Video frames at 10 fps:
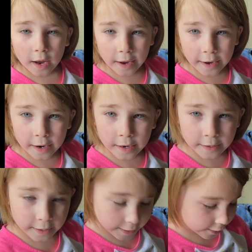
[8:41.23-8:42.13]
And
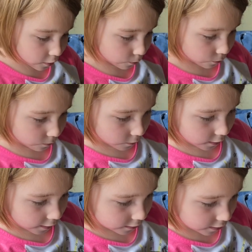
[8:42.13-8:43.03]

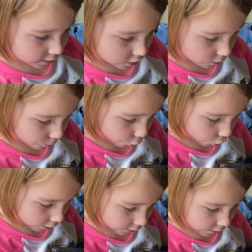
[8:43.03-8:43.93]
it's a
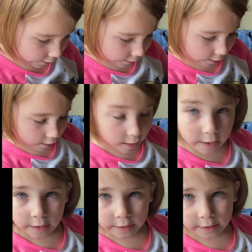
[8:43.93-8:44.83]
boy.
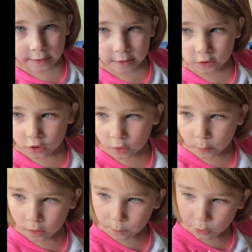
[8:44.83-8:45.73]
And he's gonna
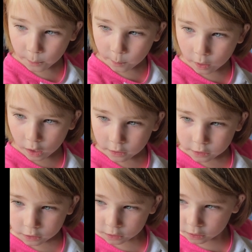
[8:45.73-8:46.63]
be the
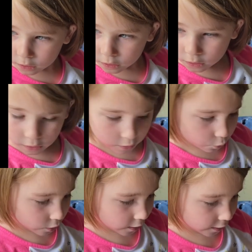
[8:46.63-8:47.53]
boss
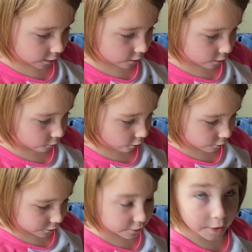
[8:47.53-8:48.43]
when he
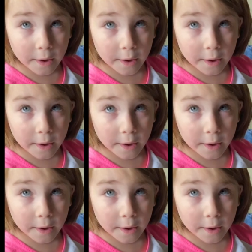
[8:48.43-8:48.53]
grows up.